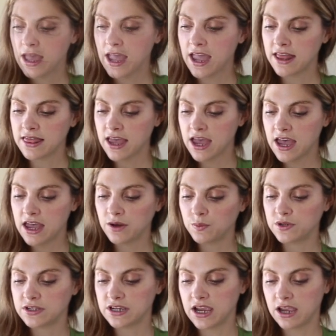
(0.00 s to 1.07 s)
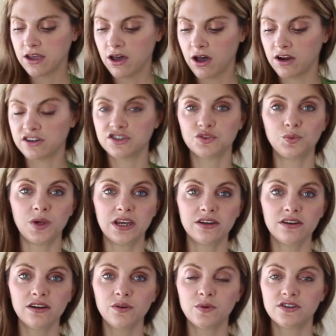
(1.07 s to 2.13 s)
And then we take our
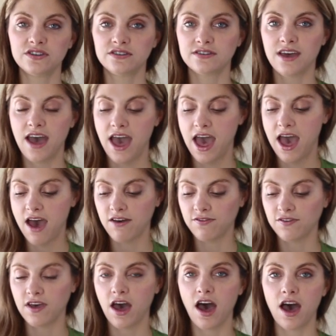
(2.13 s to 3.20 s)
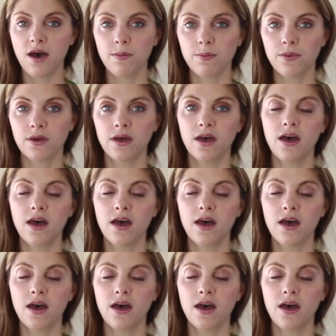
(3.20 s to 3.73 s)
sweetener, which is a 1/2 cup